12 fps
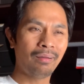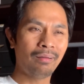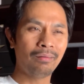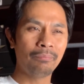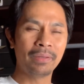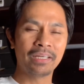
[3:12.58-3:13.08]

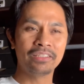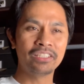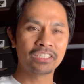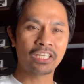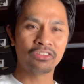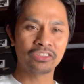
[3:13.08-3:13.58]
very
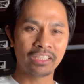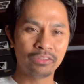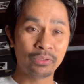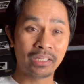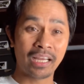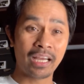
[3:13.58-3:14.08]
discounted
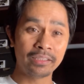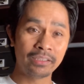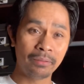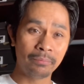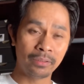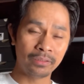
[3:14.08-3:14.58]
when I got
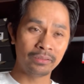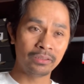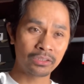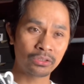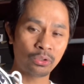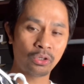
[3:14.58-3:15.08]
them on the
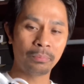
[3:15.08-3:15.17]
store.